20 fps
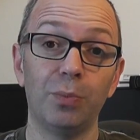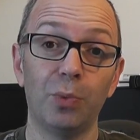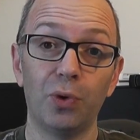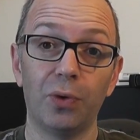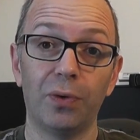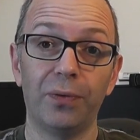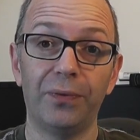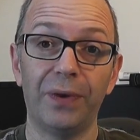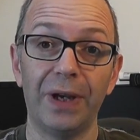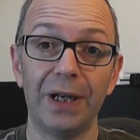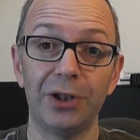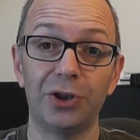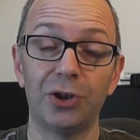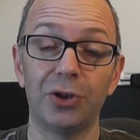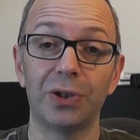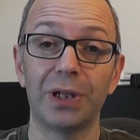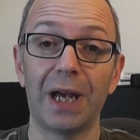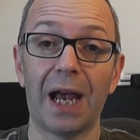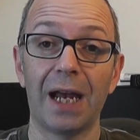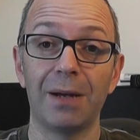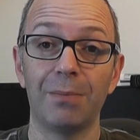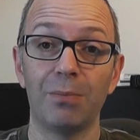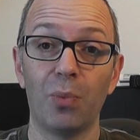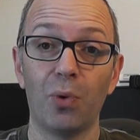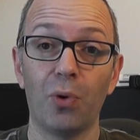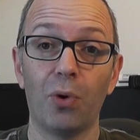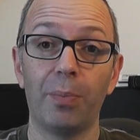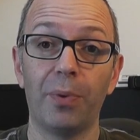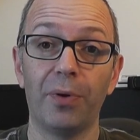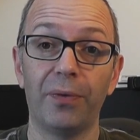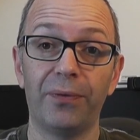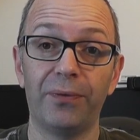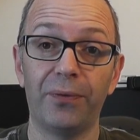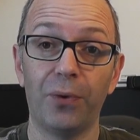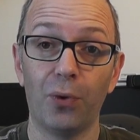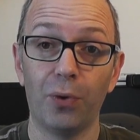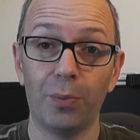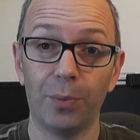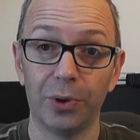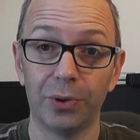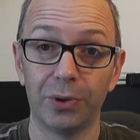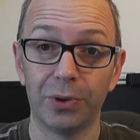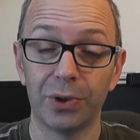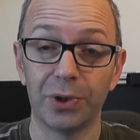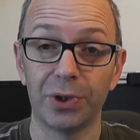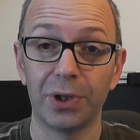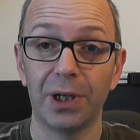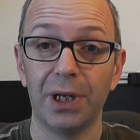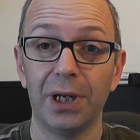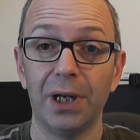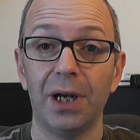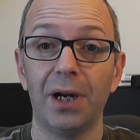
more features and more performance.